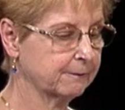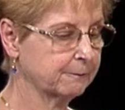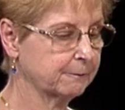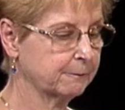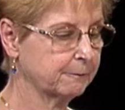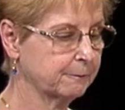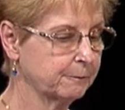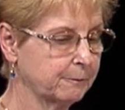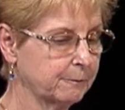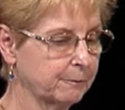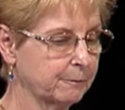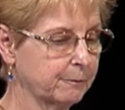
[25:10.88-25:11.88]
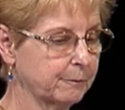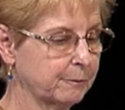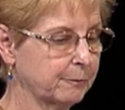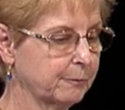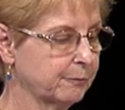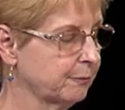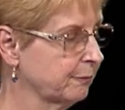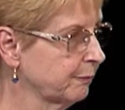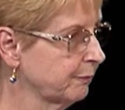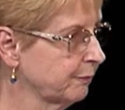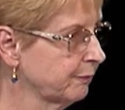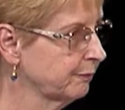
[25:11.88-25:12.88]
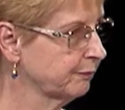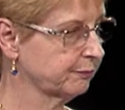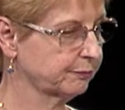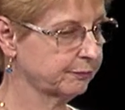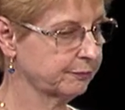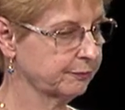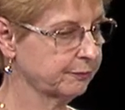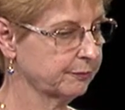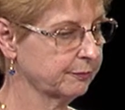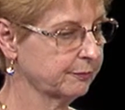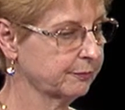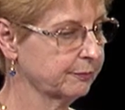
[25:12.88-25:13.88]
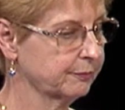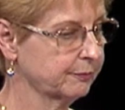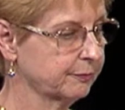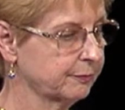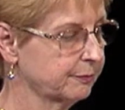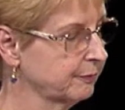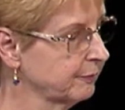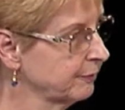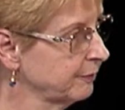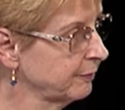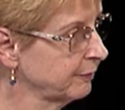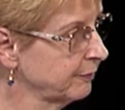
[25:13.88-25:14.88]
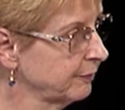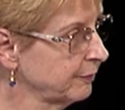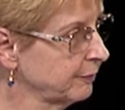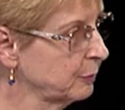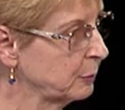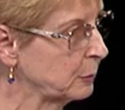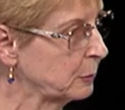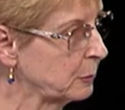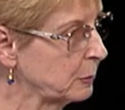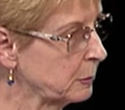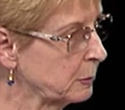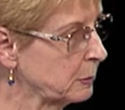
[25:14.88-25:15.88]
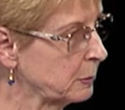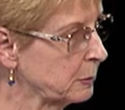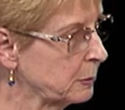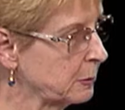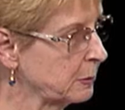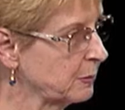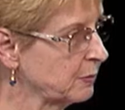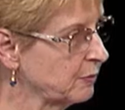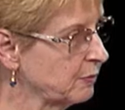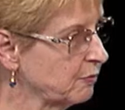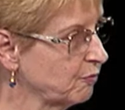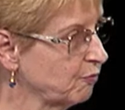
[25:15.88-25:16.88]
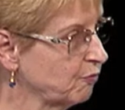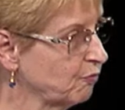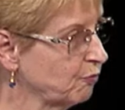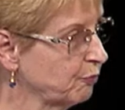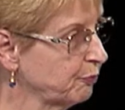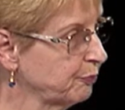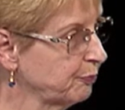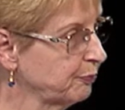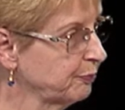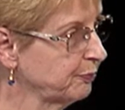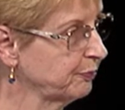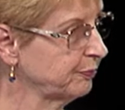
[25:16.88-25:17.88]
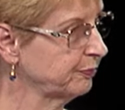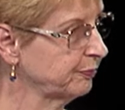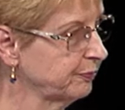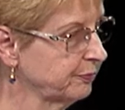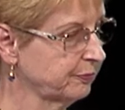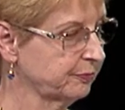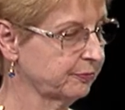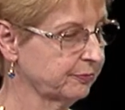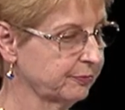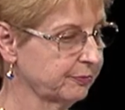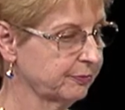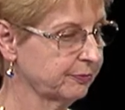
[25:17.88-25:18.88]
The person shown says nothing.